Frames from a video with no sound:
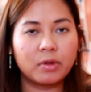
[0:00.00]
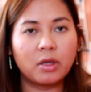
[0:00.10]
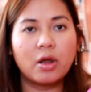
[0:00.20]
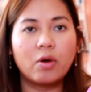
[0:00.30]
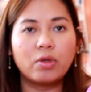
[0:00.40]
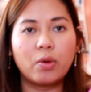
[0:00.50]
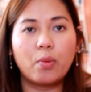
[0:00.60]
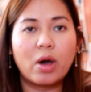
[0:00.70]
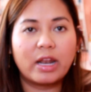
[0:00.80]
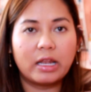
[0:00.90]
You know, you
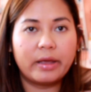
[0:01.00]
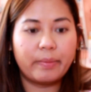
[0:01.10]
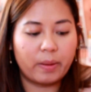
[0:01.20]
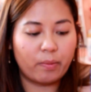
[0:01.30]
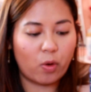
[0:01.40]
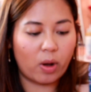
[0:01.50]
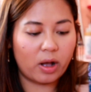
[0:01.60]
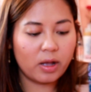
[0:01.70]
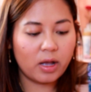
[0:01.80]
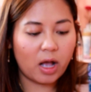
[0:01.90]
want a little bit more
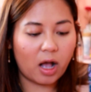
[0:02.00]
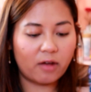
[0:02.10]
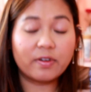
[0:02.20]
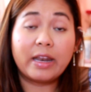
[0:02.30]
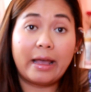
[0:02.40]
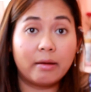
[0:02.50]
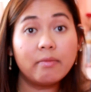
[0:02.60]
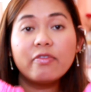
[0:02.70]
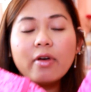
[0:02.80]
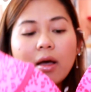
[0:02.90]
of an
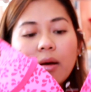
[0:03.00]
oomph,